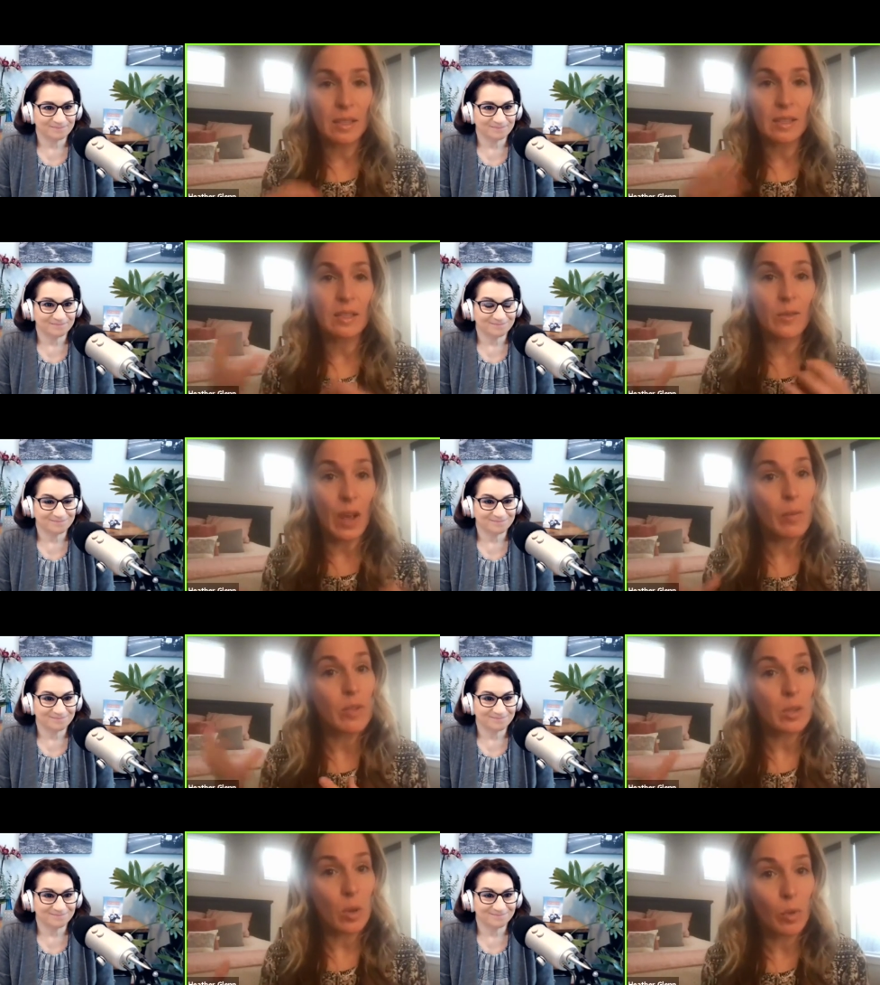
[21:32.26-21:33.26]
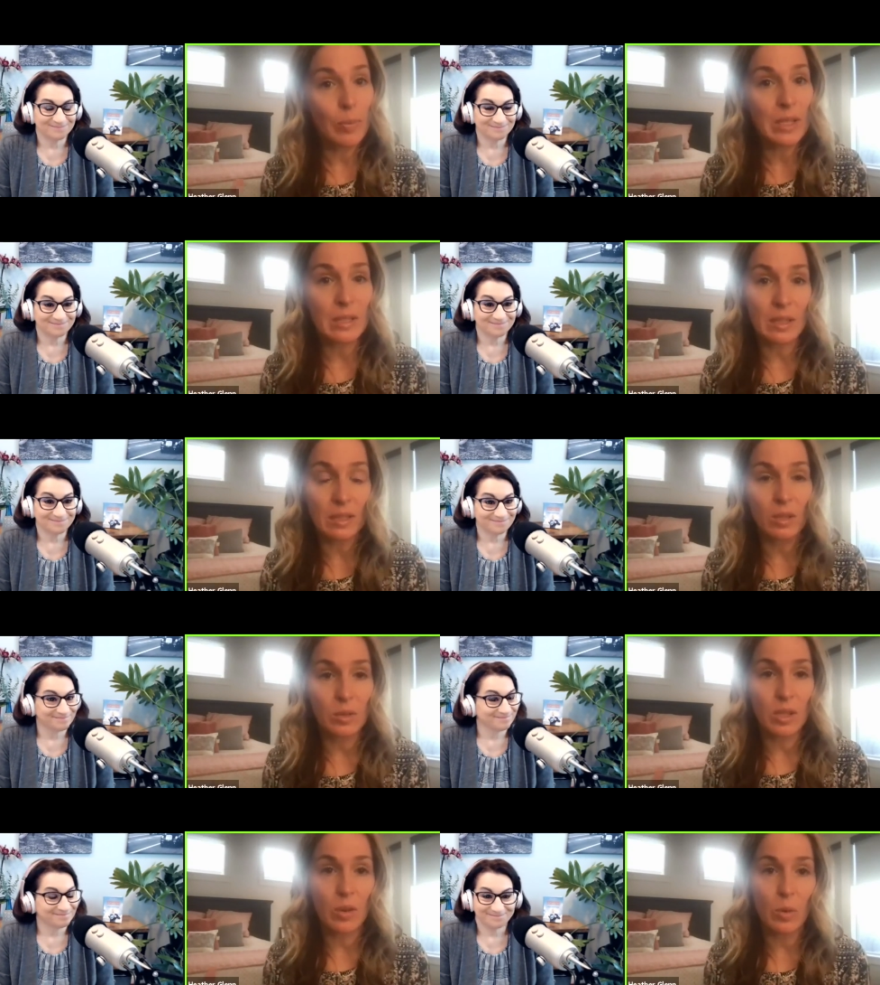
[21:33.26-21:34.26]
Speaker 1: and has developed this whole business
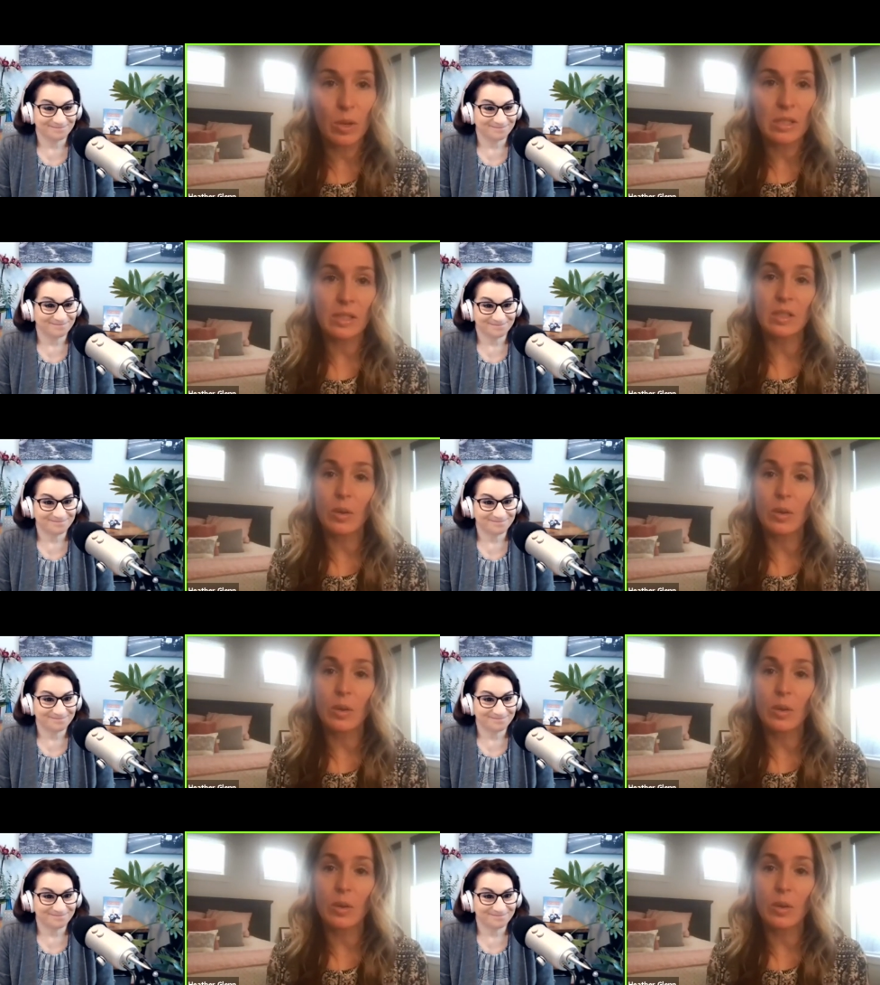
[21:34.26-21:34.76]
using horses.